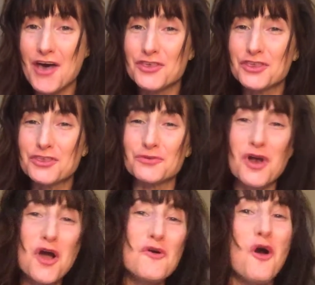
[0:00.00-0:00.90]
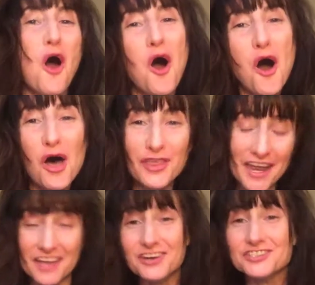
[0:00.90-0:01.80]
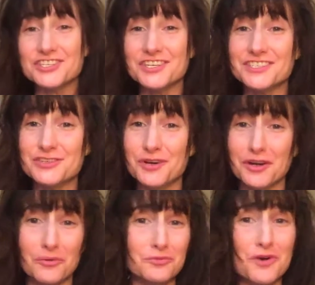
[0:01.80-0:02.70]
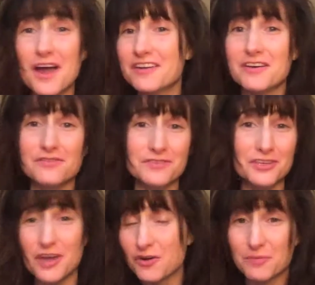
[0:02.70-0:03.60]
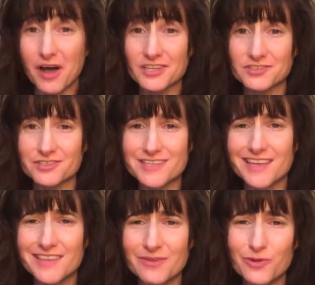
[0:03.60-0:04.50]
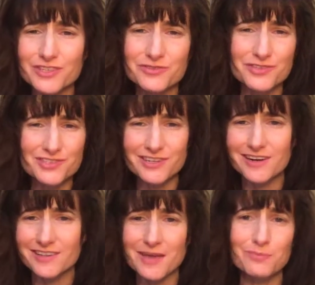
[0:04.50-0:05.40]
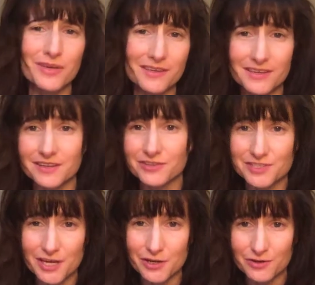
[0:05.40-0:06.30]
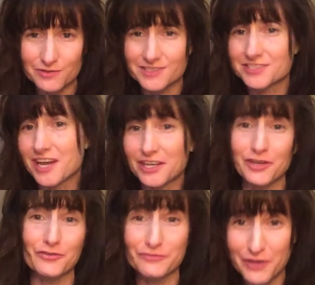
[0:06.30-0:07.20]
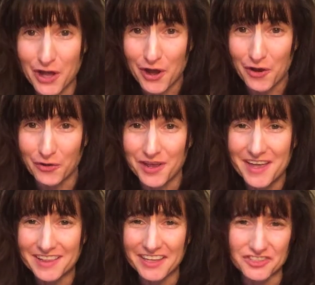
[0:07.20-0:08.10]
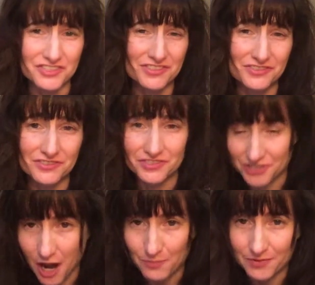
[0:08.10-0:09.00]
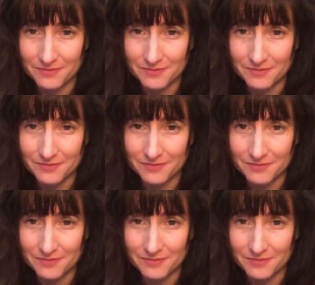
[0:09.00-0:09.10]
Throw all that energy into doing a run of yoga postures, and then when you start like picking at your toes and checking your phone, like just stop,